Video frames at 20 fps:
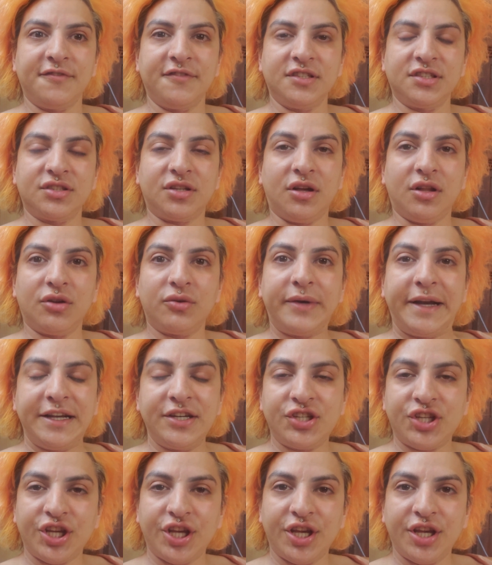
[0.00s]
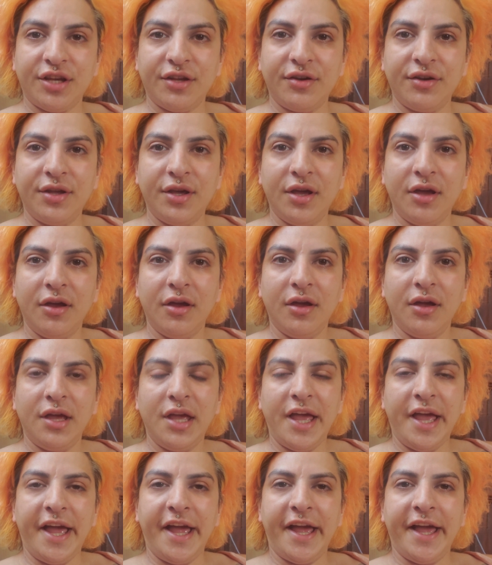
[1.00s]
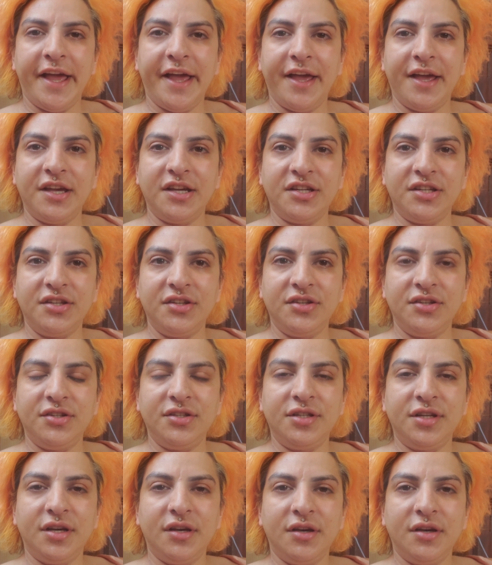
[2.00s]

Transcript: discoloration, and